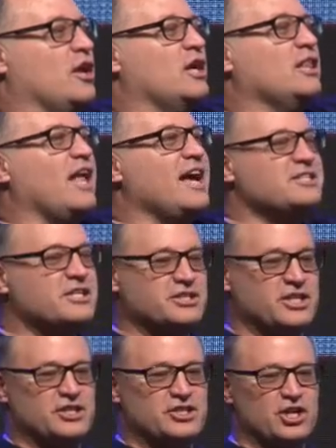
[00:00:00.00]
Classic
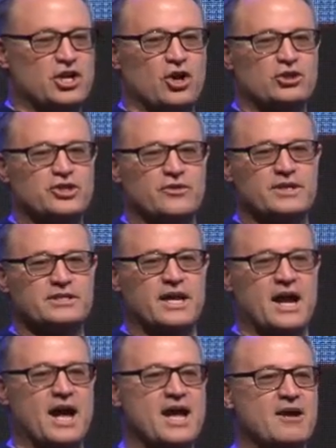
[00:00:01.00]
teaching culture is
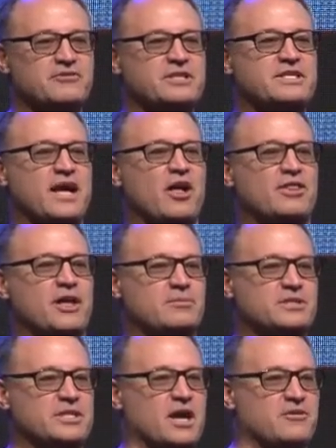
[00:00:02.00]
that I have to tell
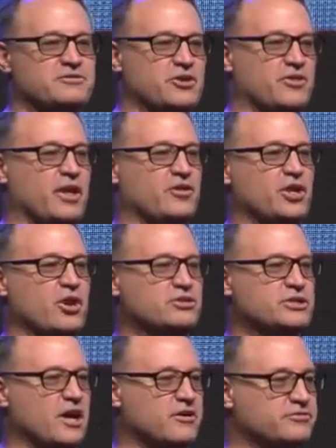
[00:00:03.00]
them stuff so they'll know
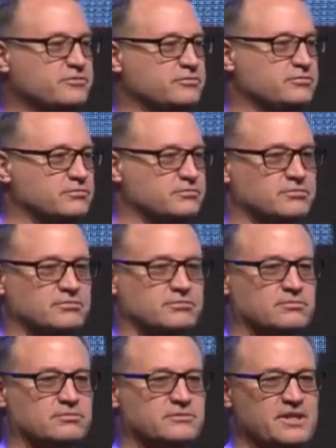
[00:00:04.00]
stuff.
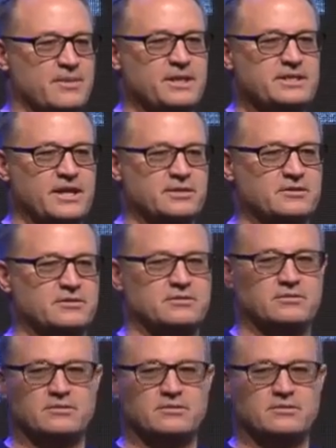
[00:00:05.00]
Does that make sense?